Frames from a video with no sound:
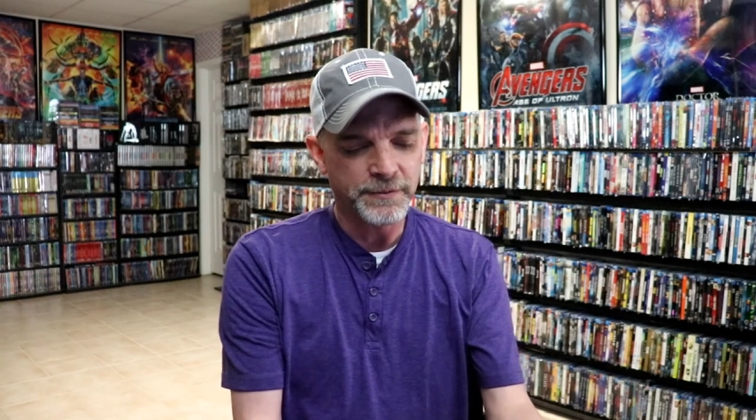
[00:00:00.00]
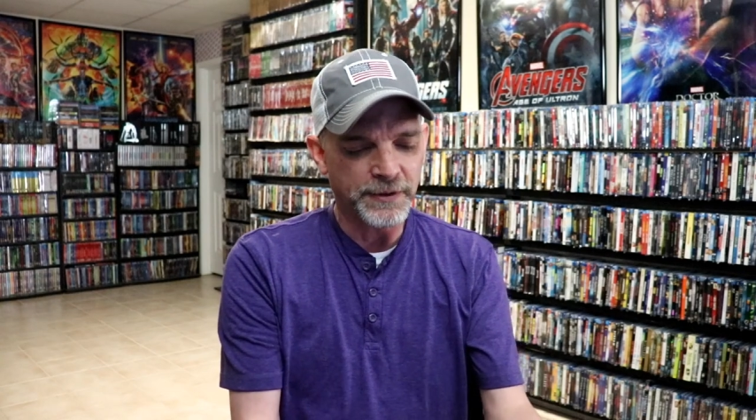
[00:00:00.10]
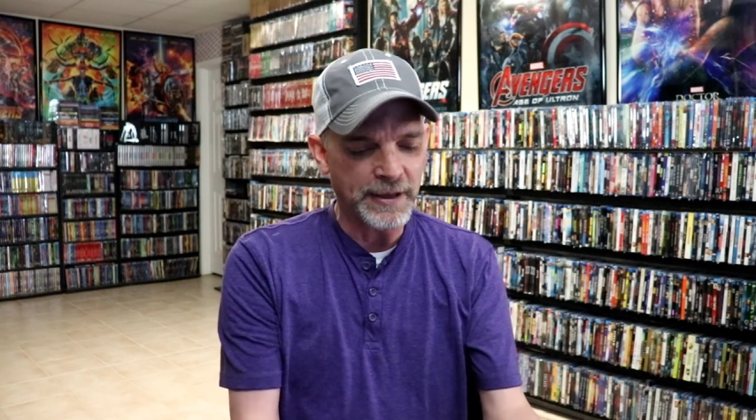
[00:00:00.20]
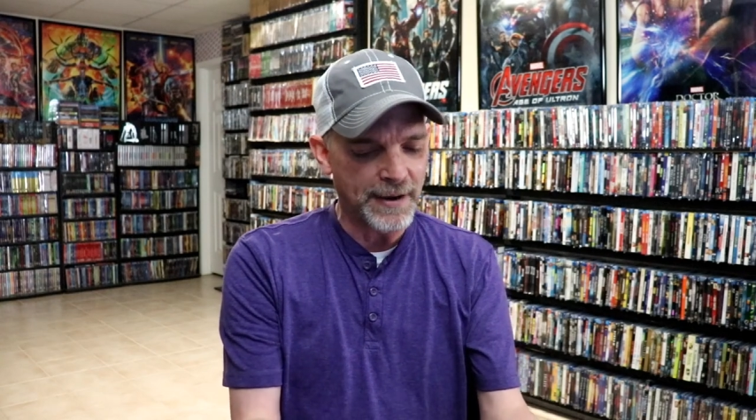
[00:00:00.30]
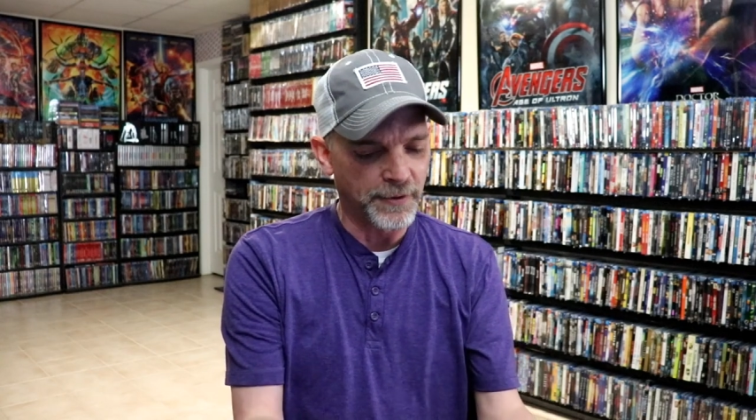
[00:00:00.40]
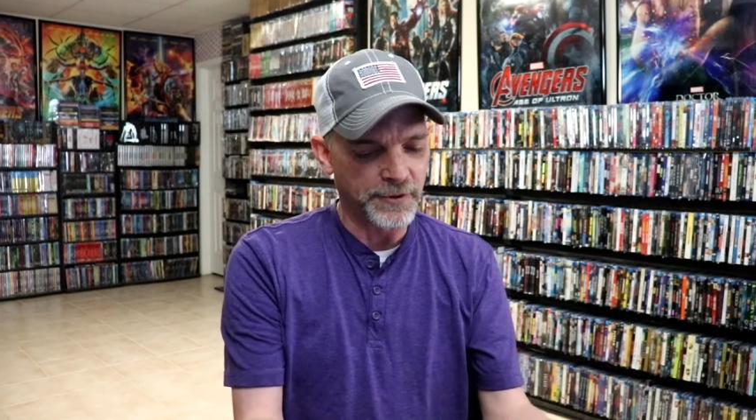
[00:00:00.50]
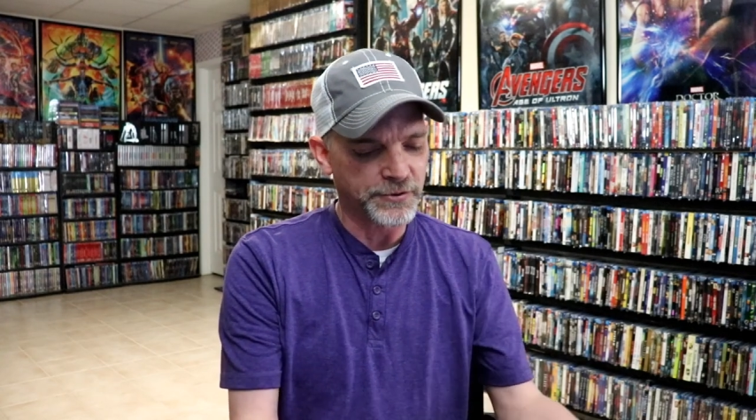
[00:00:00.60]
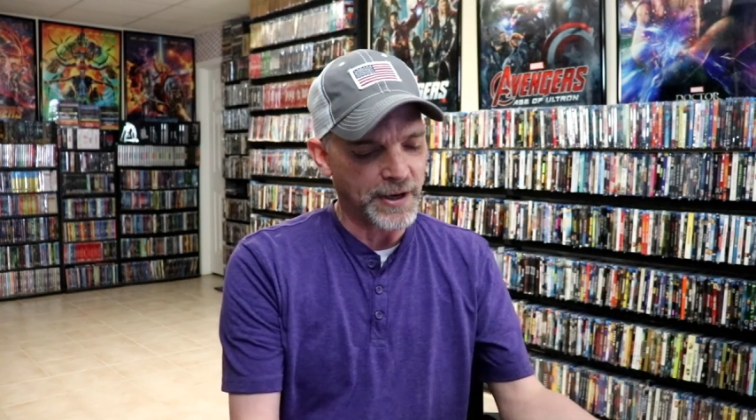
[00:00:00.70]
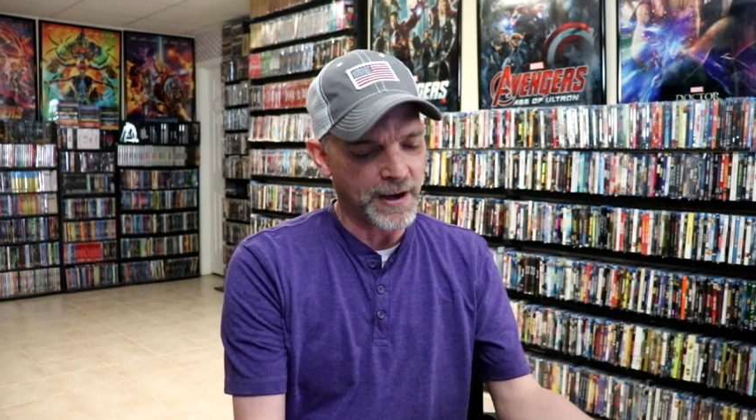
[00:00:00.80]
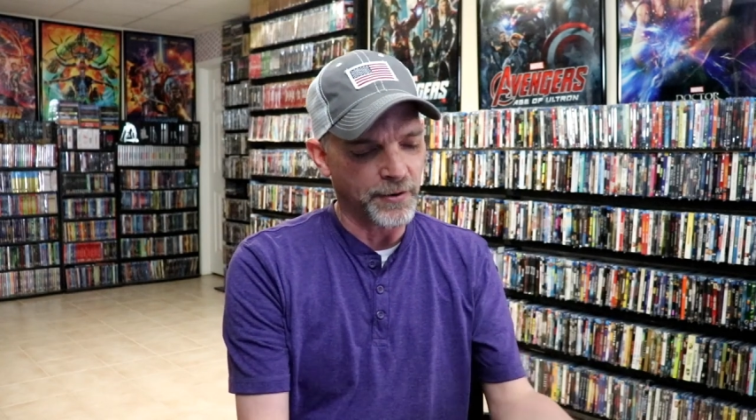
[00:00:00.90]
that they have on their
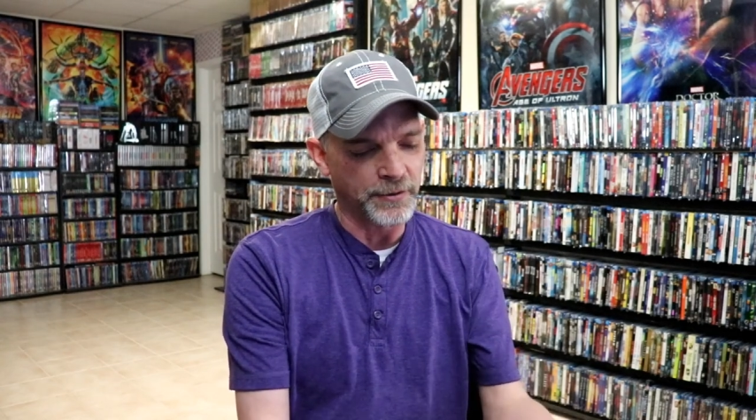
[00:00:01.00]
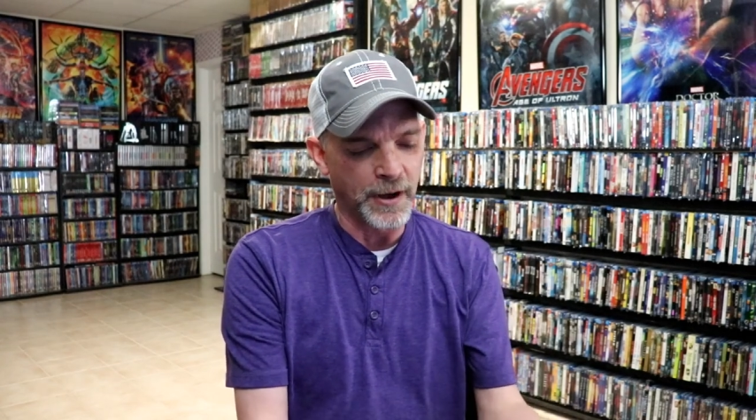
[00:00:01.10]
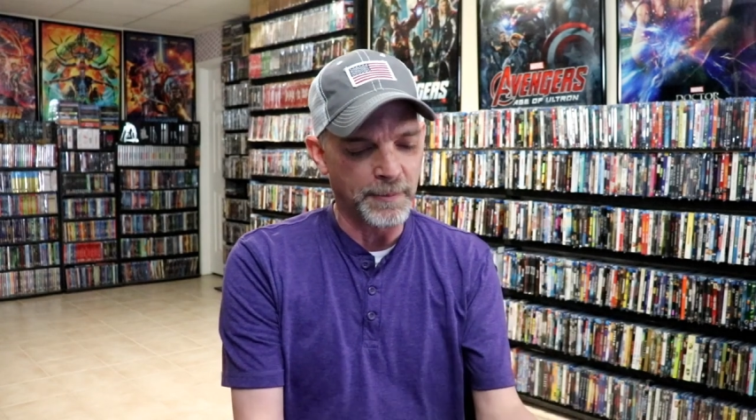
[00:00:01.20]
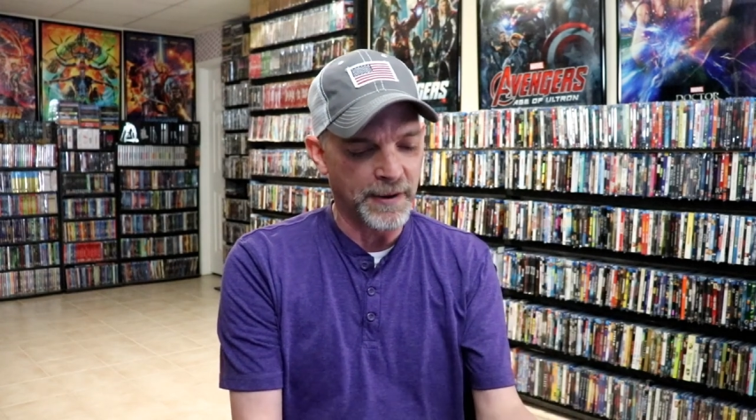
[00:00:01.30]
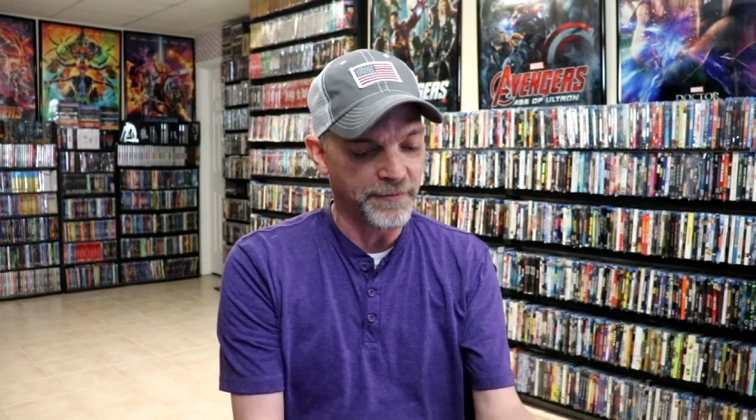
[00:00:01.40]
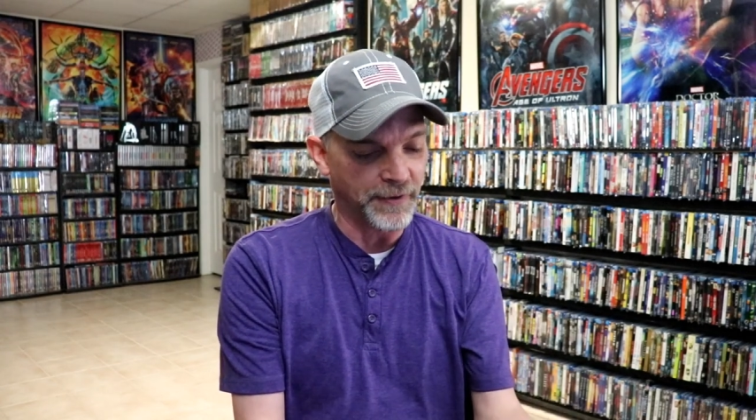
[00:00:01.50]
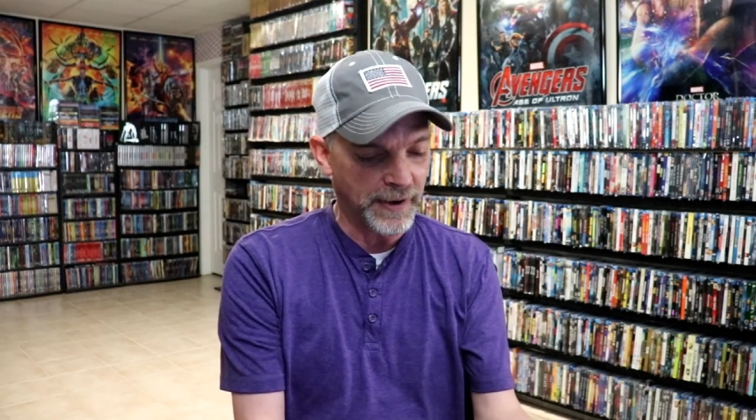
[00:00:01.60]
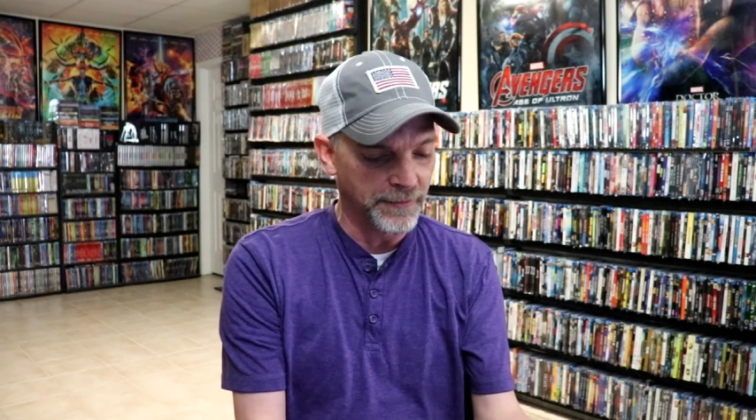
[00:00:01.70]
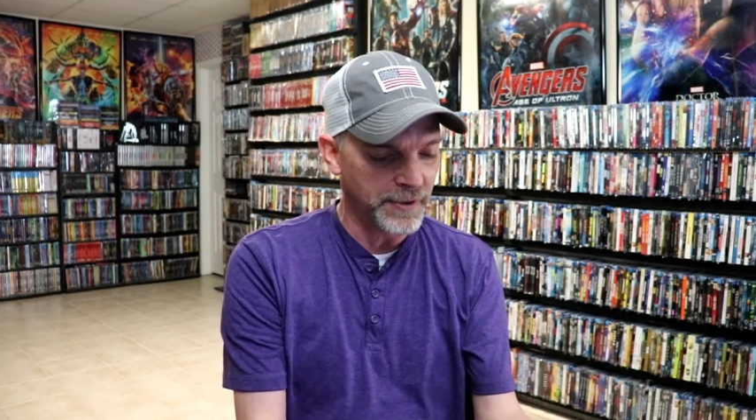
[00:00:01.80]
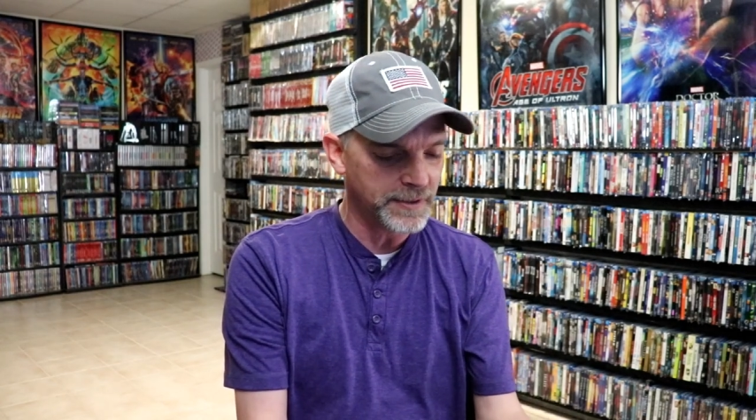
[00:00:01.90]
site are not my
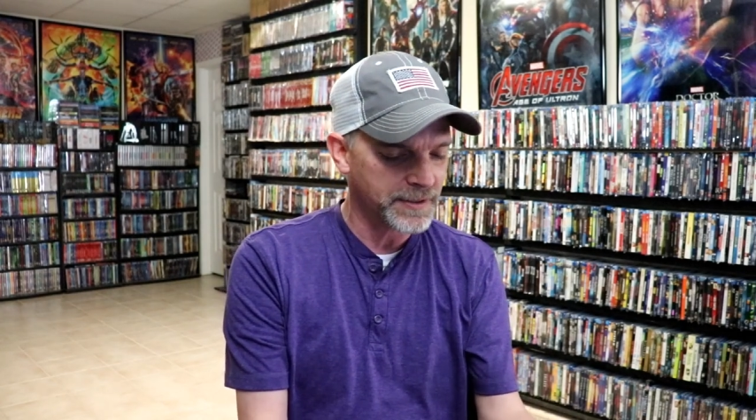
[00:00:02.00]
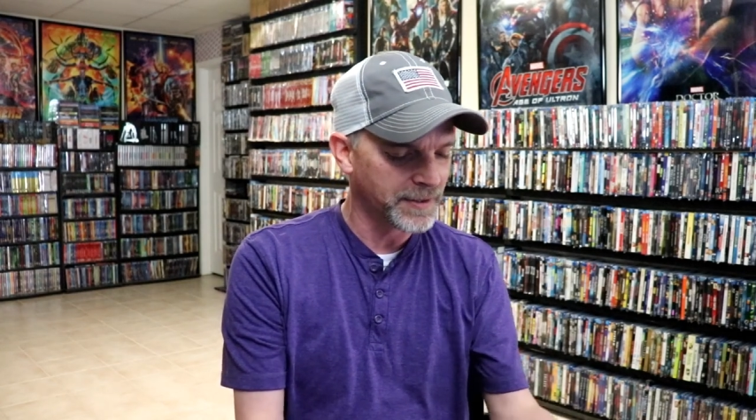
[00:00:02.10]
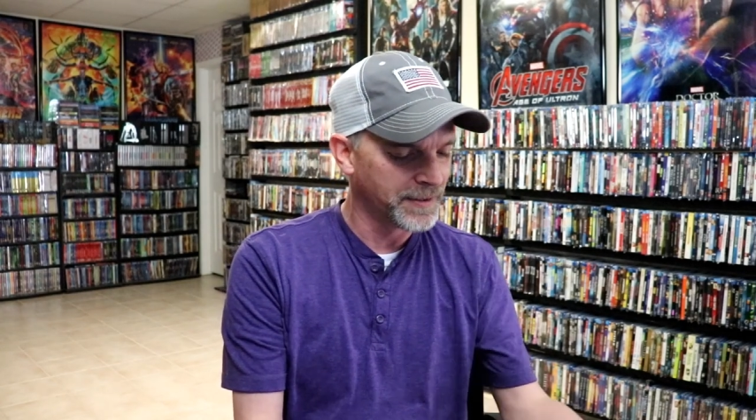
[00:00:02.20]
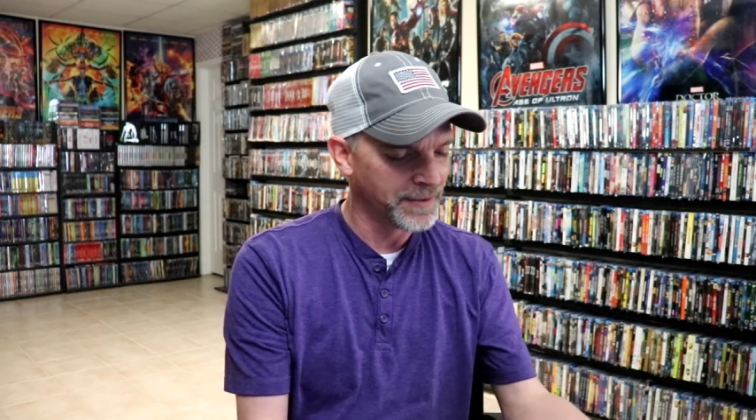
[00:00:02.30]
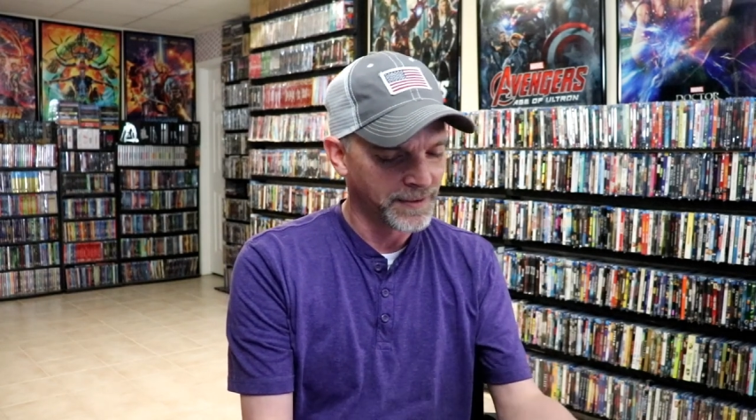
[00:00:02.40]
favorites.